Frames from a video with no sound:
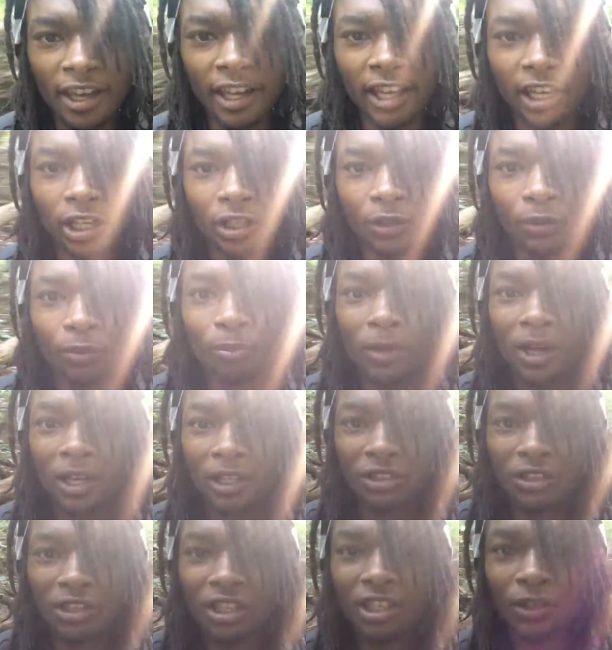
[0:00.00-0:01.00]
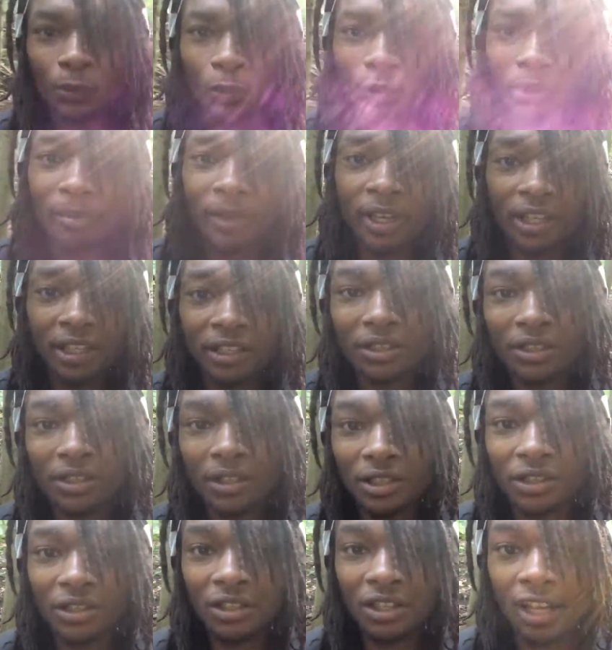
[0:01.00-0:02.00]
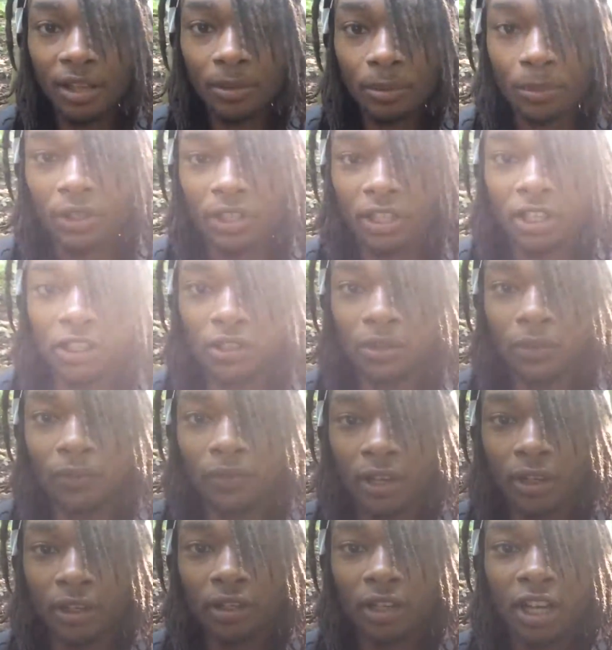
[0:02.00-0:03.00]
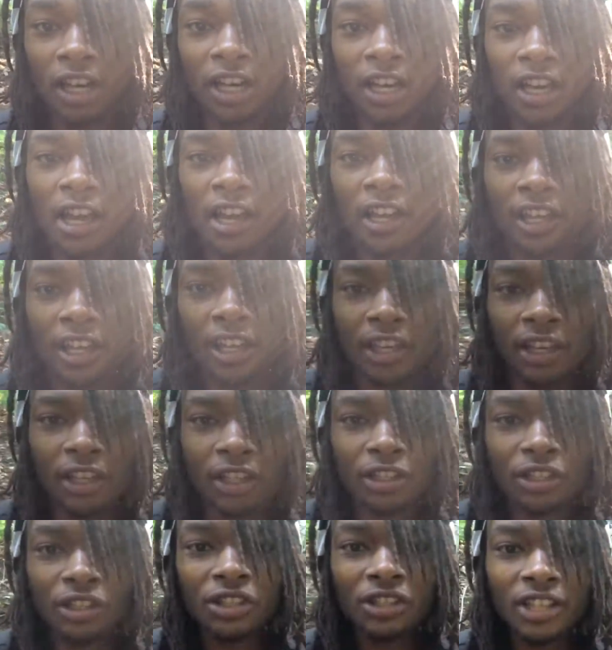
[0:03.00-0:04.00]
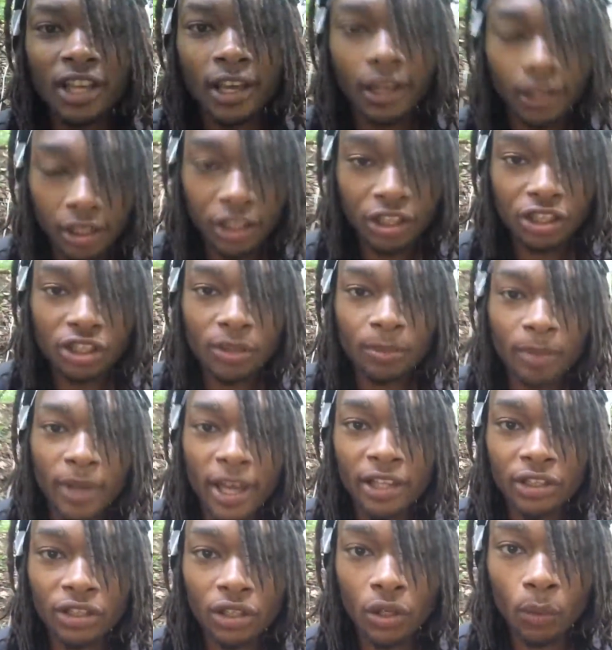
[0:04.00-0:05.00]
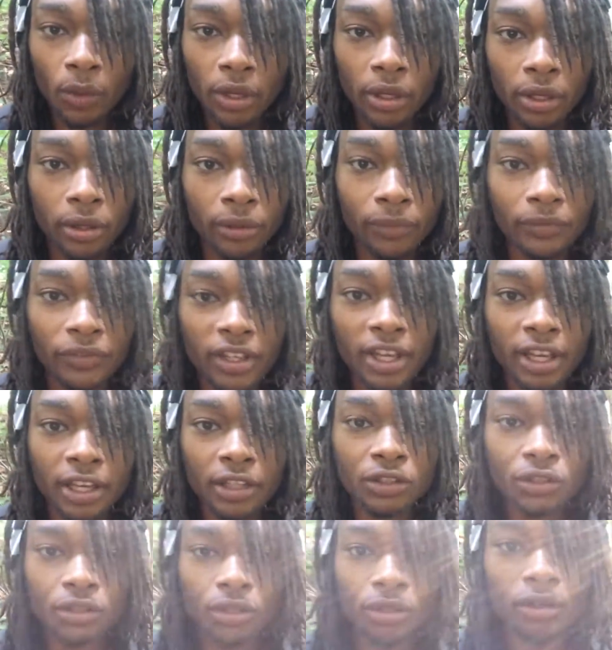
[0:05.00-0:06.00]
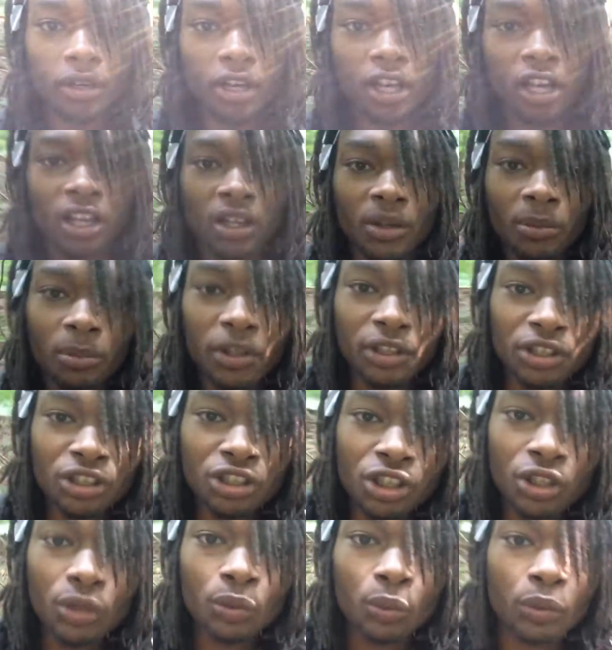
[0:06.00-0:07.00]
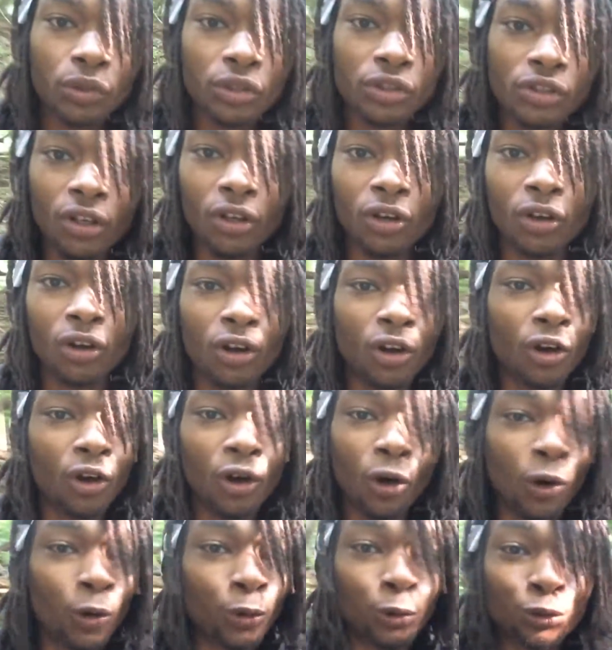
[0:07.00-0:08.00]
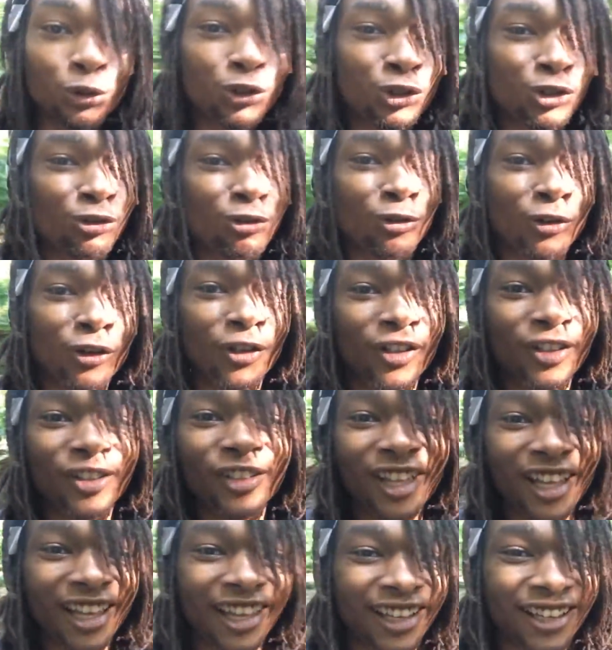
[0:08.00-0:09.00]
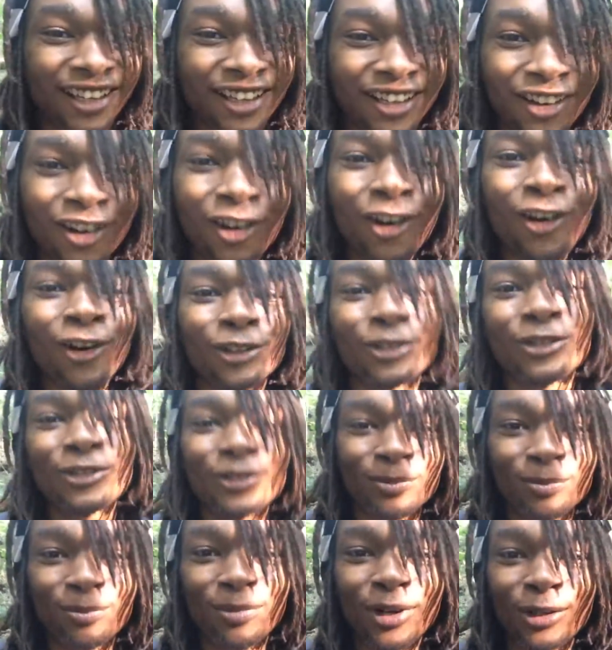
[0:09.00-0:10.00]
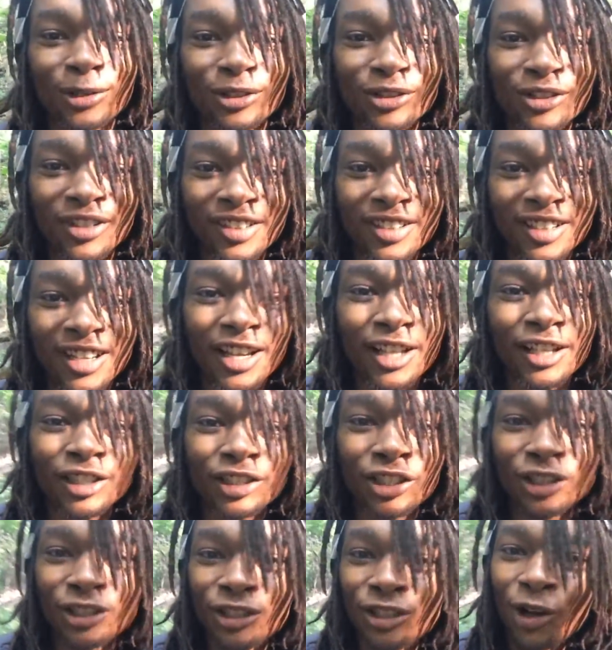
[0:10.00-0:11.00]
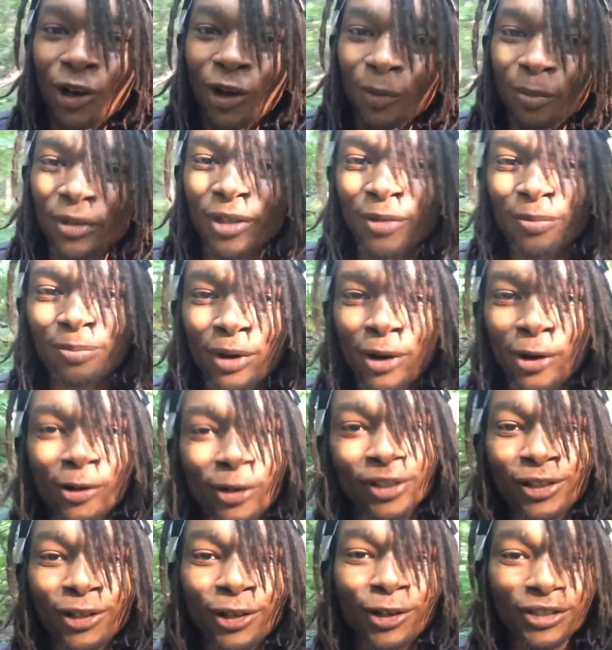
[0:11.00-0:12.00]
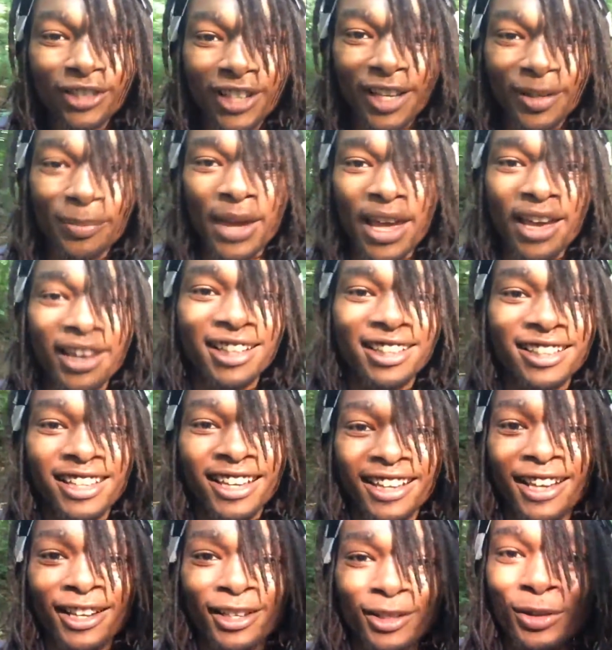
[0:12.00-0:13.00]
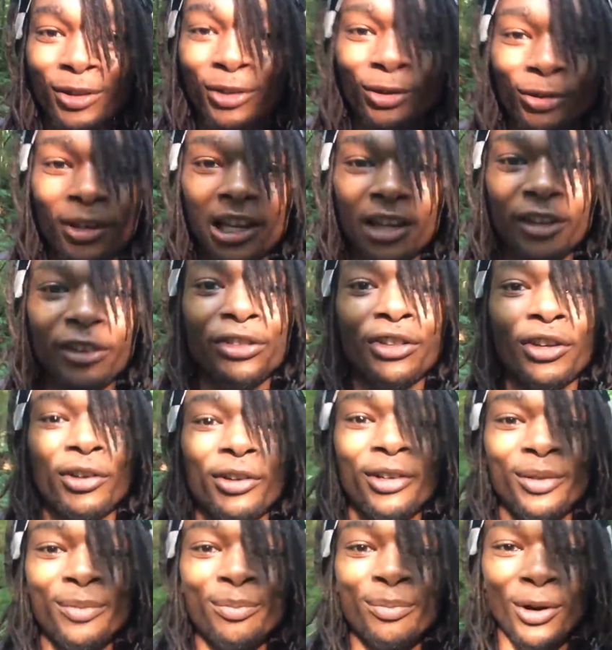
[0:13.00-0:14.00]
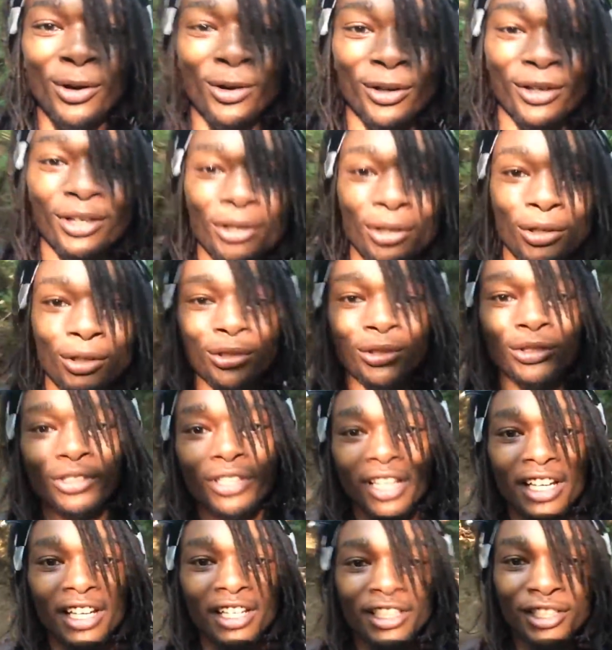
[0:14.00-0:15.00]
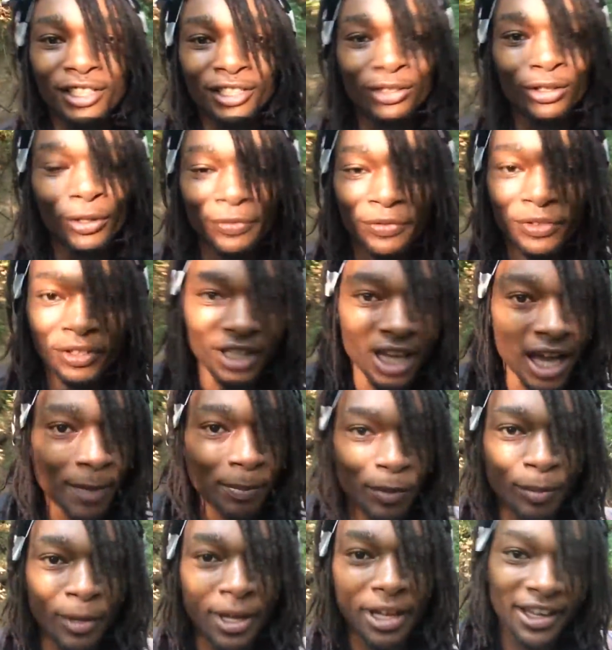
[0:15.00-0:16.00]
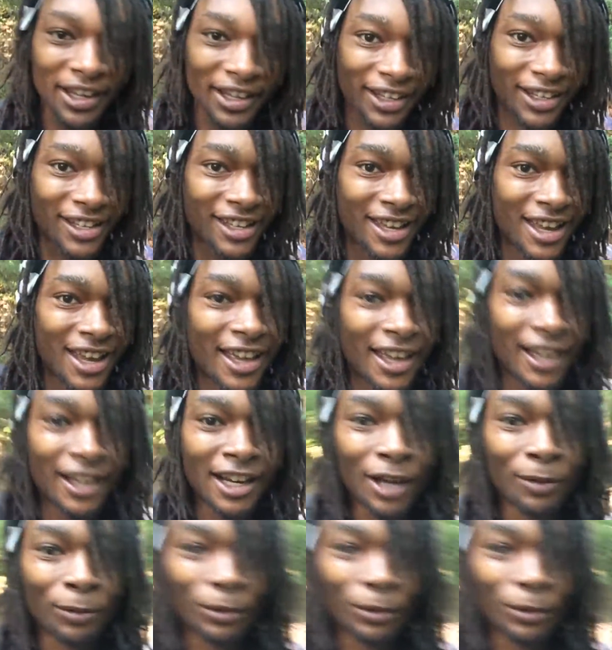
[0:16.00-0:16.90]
And my team, we made it to the state because of her. And sadly, she passed away of cancer, but she was a ultra like awesome person. She taught me bird calls. Like back in the day, I used to know like 30 bird calls just off the top of my head, and I